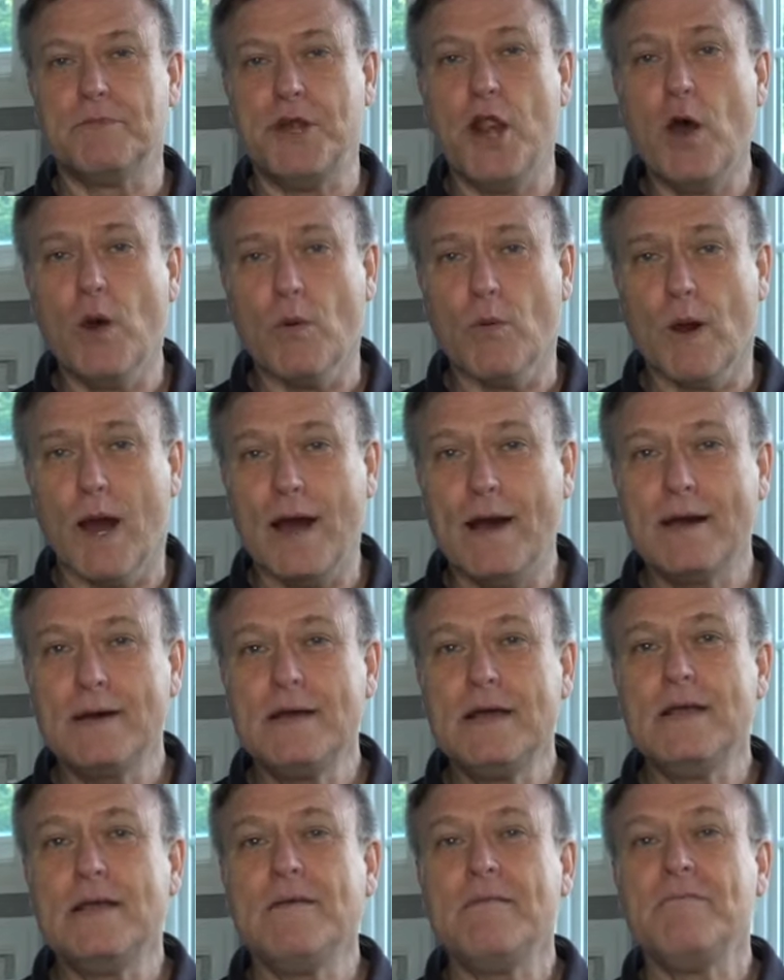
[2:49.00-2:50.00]
Noah.
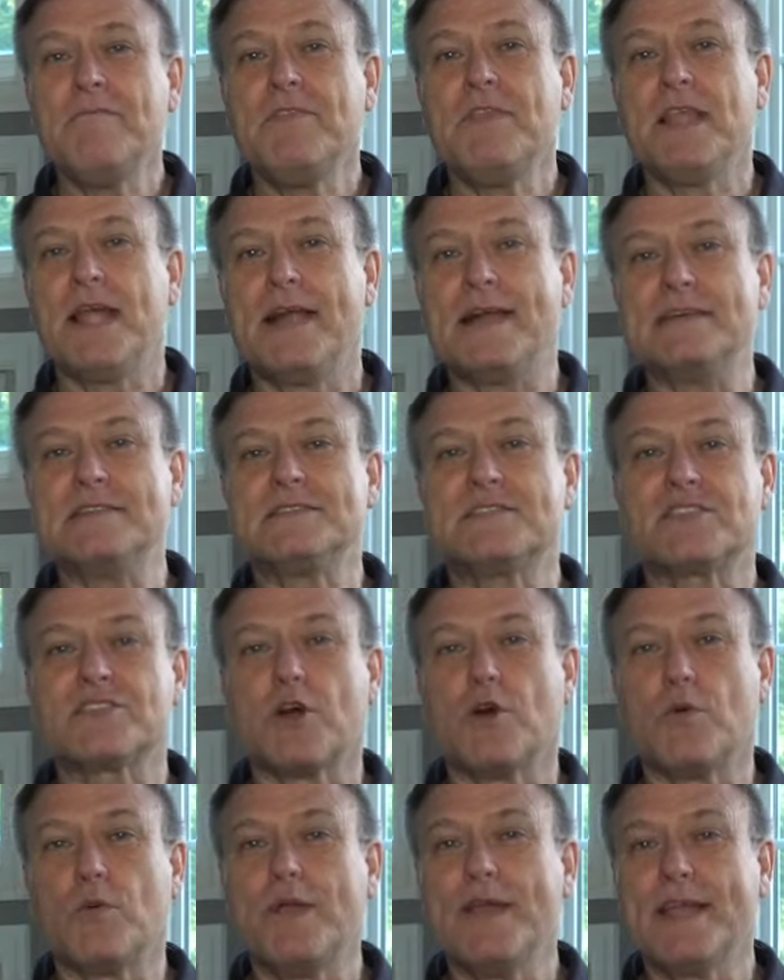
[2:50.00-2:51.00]
And
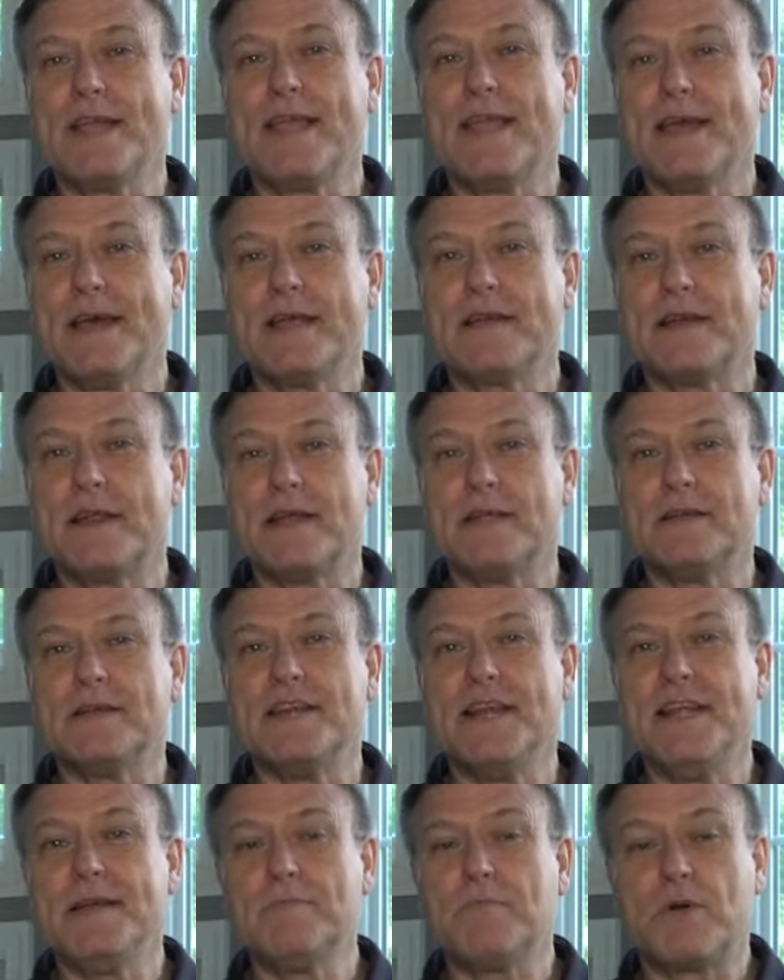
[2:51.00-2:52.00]
so we get
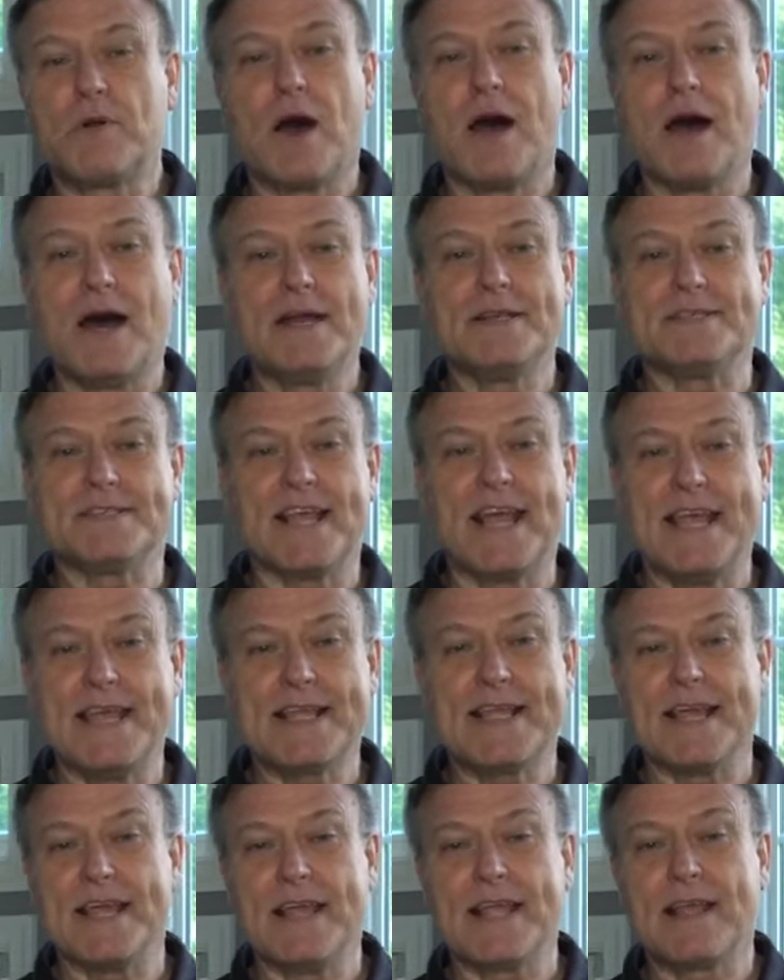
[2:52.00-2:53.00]
Nimrod
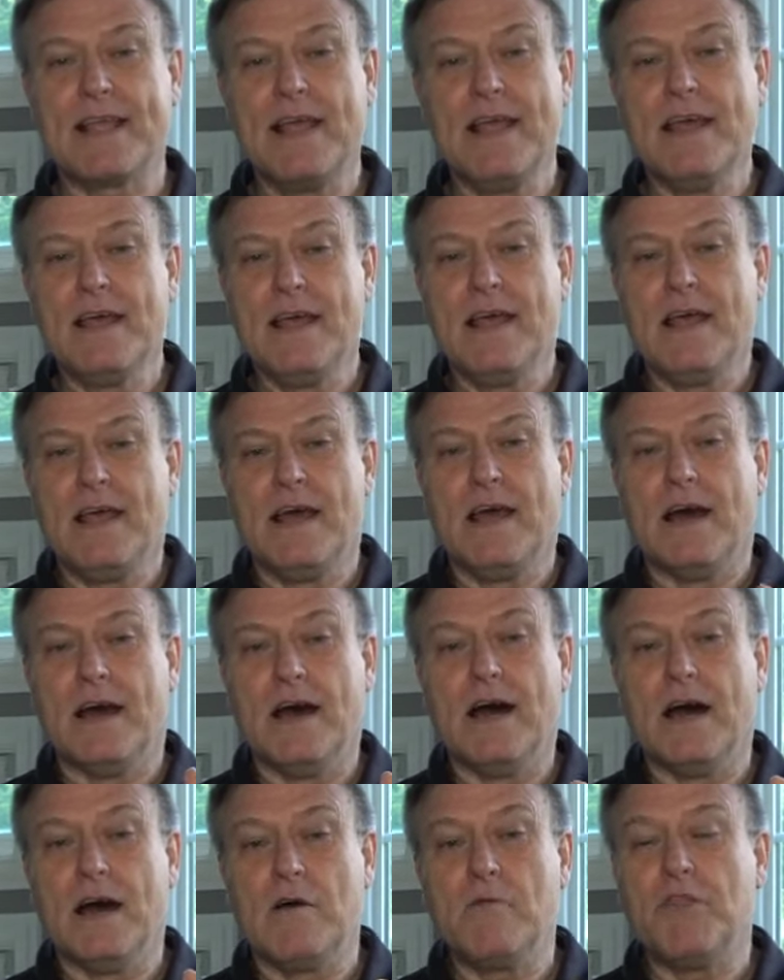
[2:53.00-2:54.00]
taking
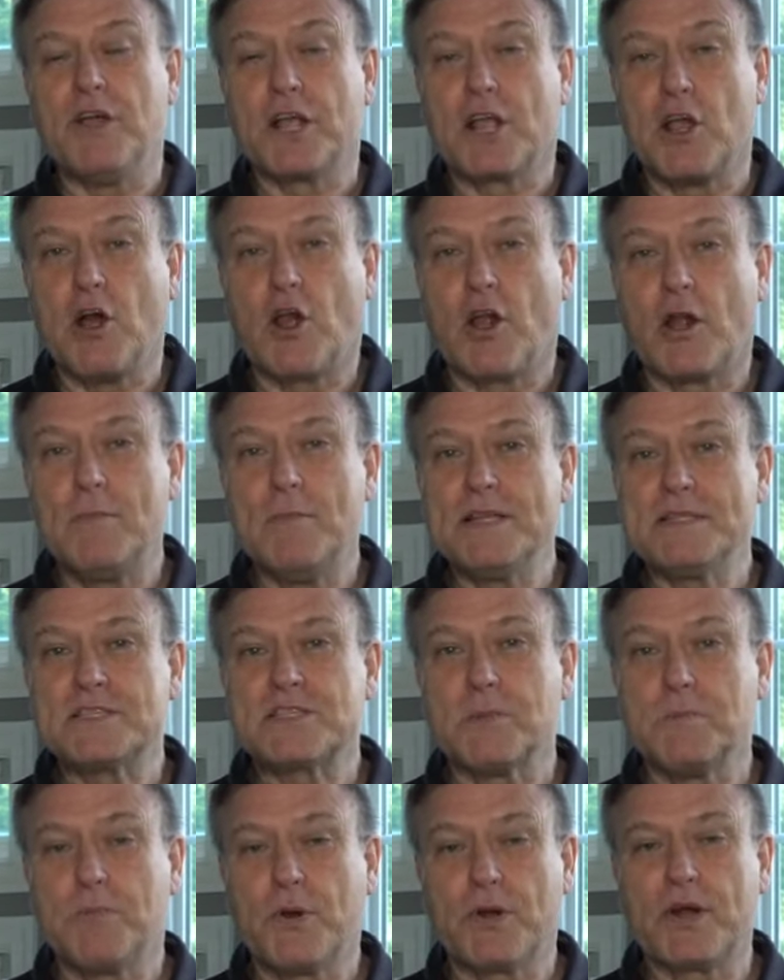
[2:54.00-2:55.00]
uh, the garments
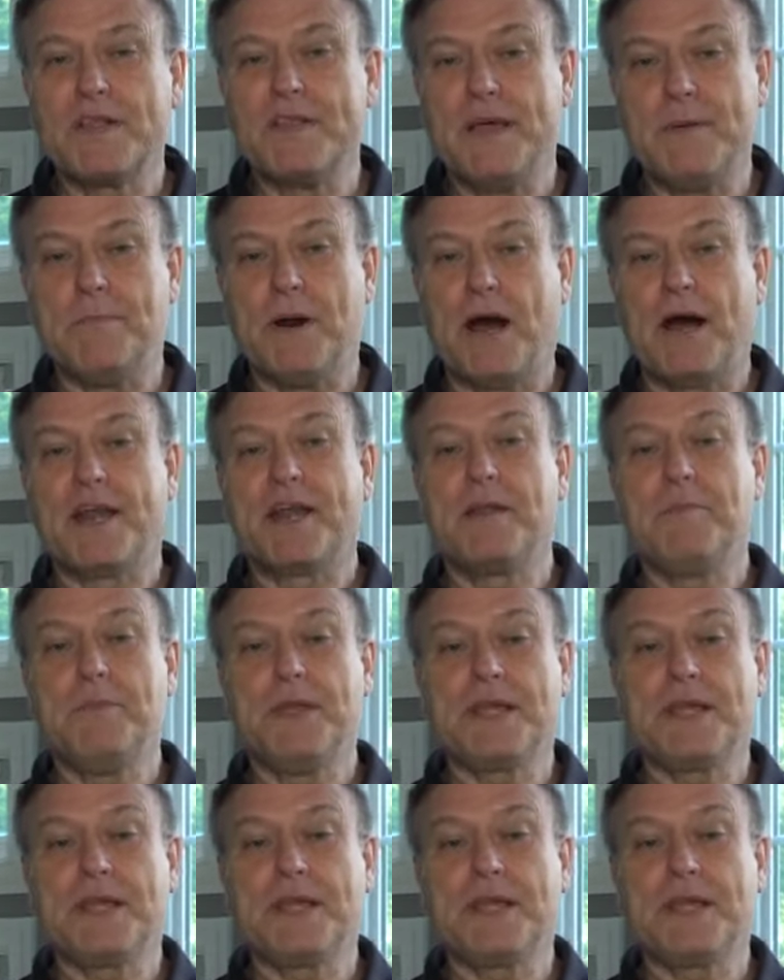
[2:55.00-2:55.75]
and putting them on and